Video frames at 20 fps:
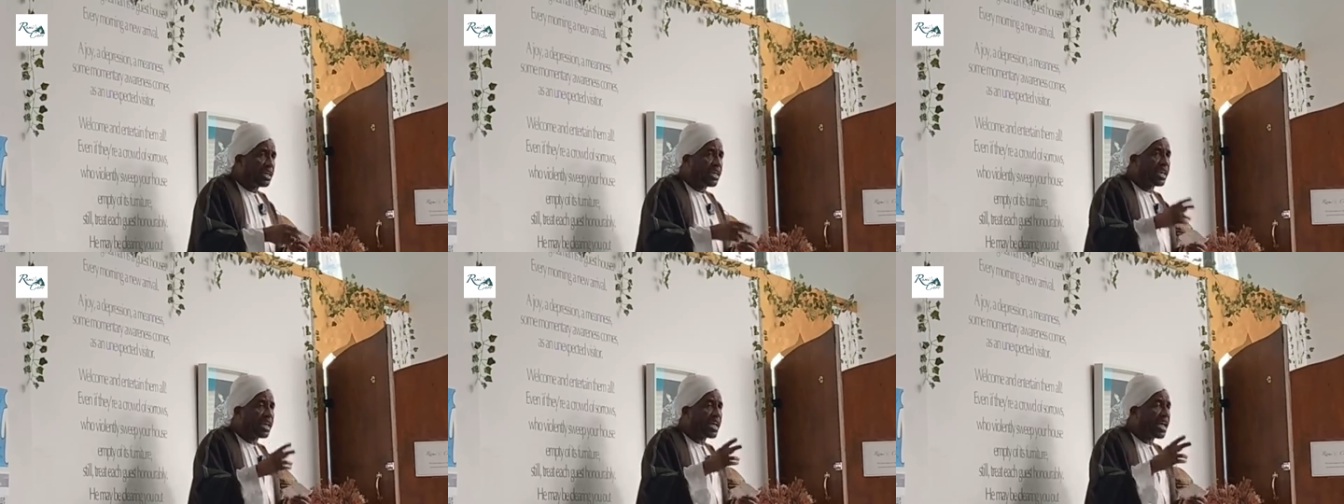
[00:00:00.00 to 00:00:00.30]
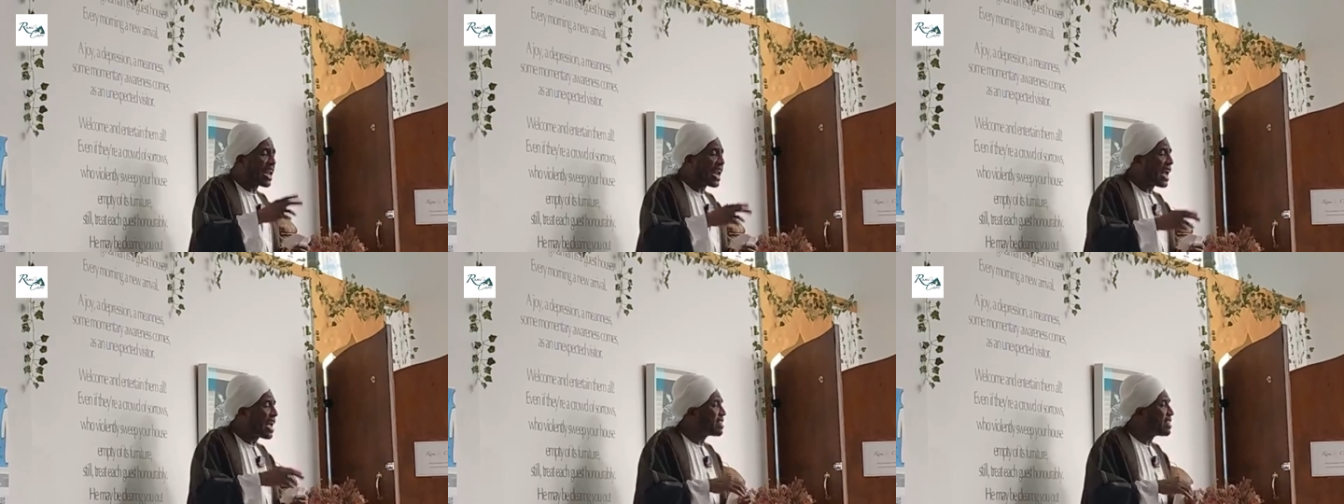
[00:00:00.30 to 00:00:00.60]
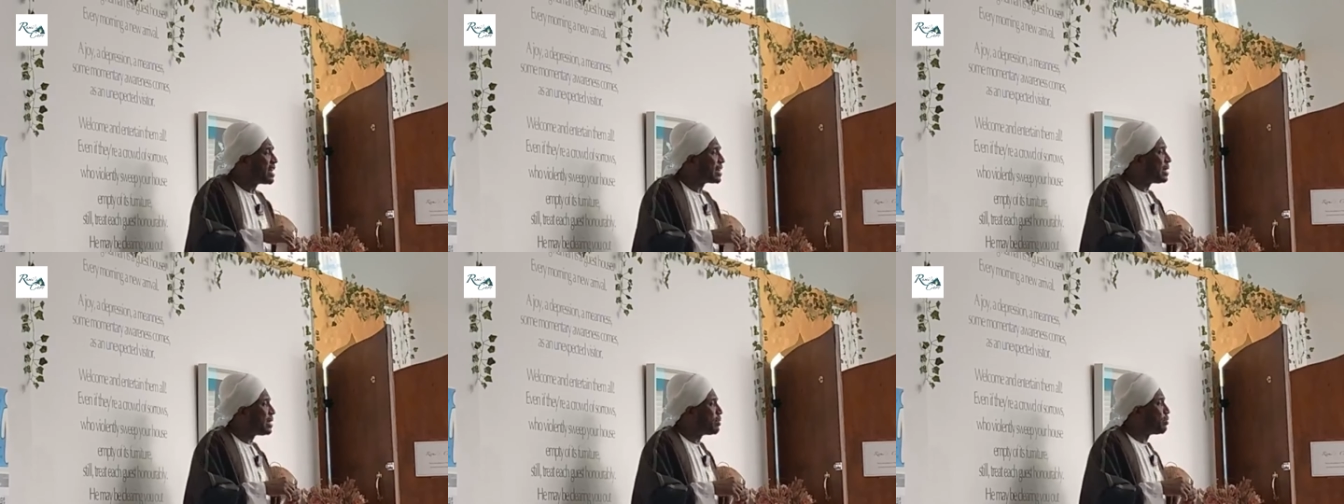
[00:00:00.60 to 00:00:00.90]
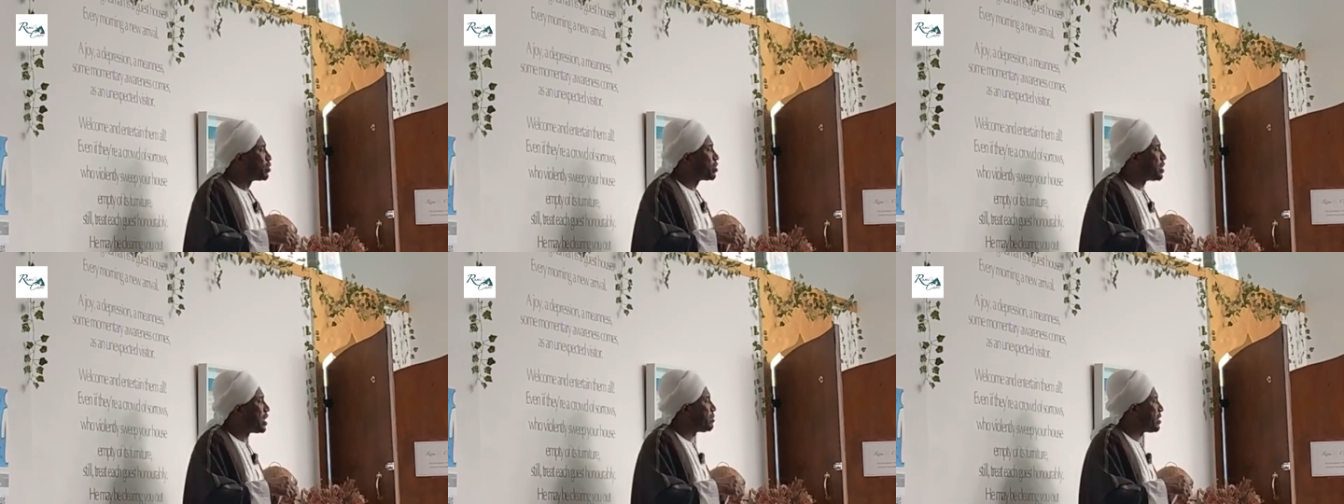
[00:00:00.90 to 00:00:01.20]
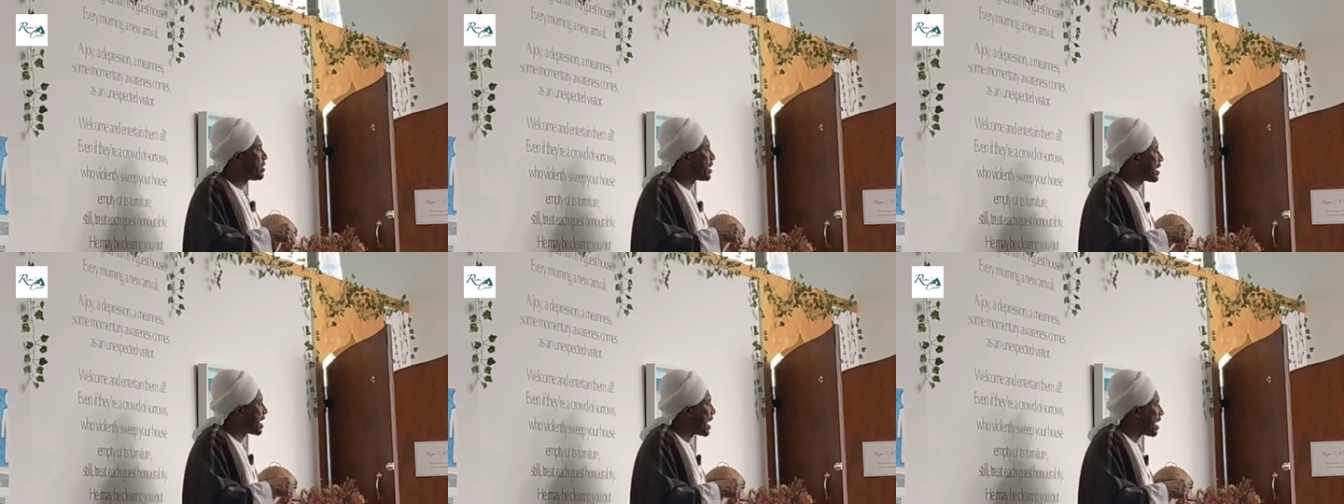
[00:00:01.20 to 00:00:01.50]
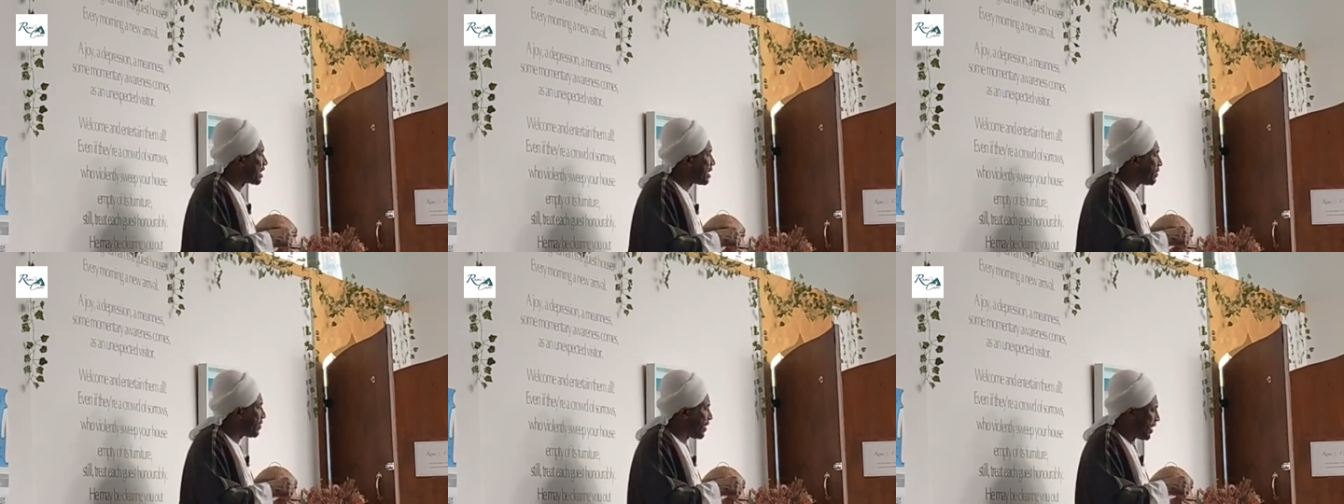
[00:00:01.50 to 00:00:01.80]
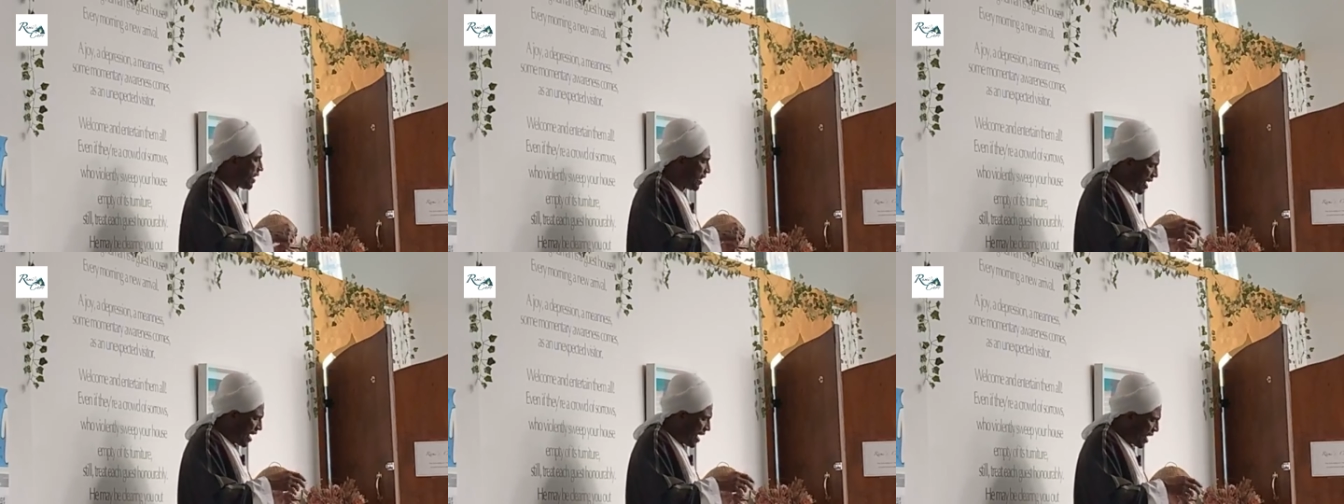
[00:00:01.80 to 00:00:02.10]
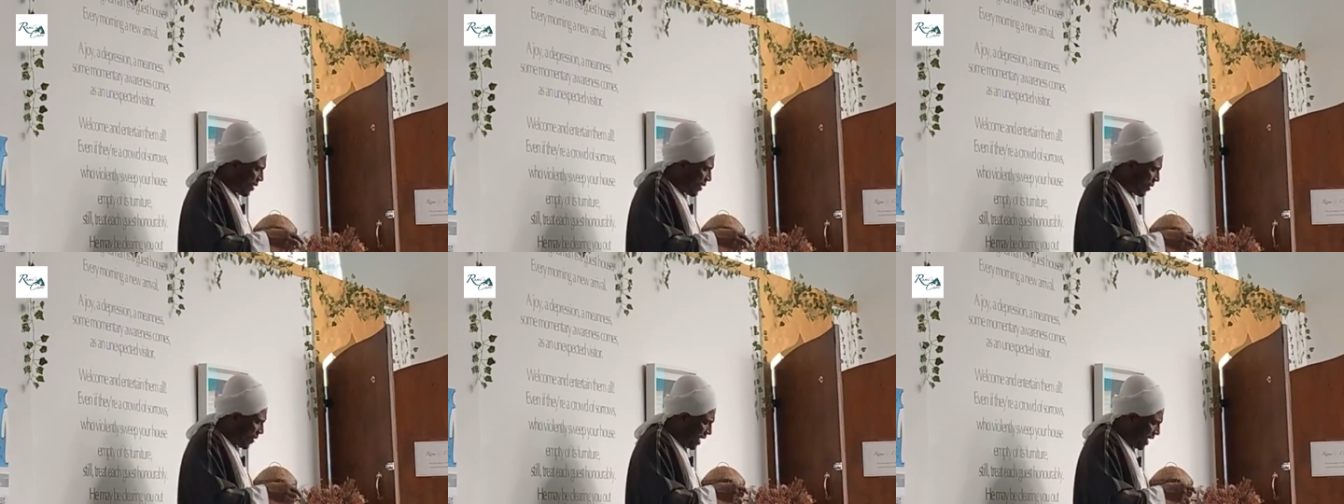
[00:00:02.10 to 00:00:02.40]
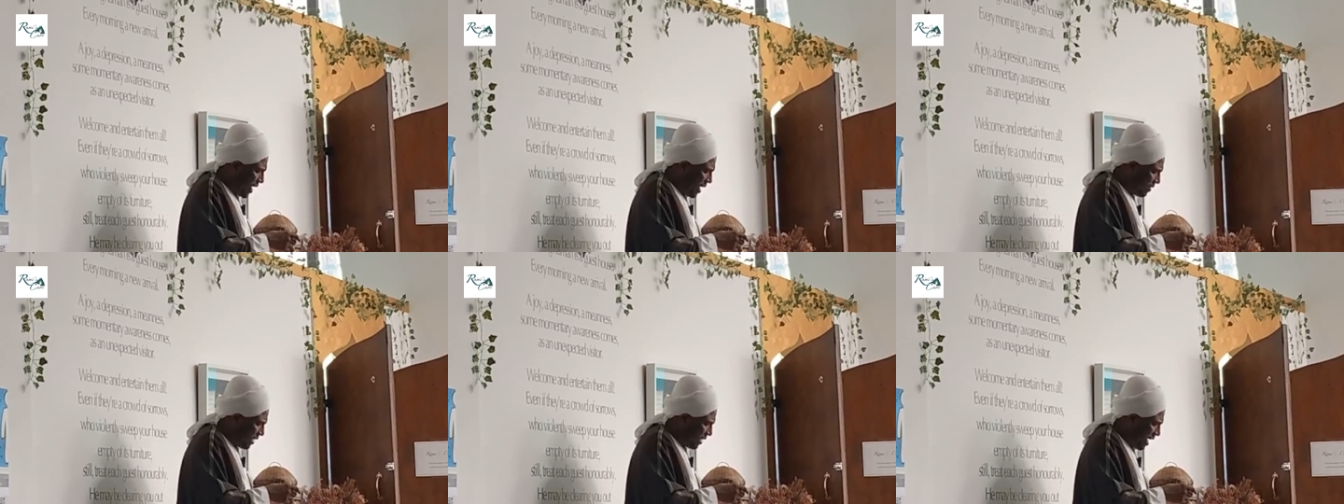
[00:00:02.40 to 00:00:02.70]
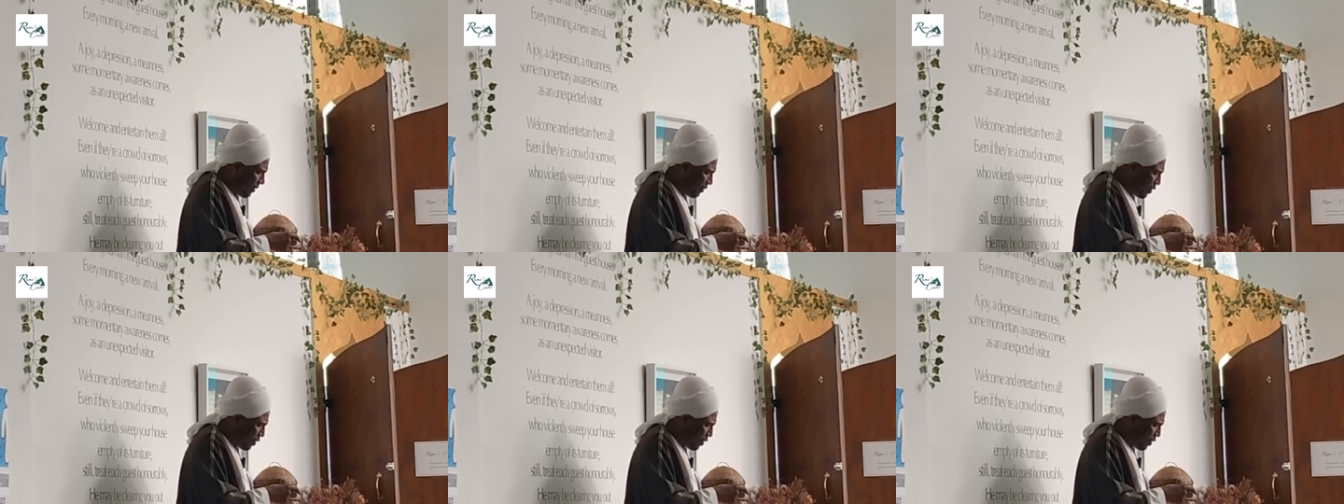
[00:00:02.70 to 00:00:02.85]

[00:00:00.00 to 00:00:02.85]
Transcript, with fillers: he realized that the Muslims in Cardiff, in the area where he lives, they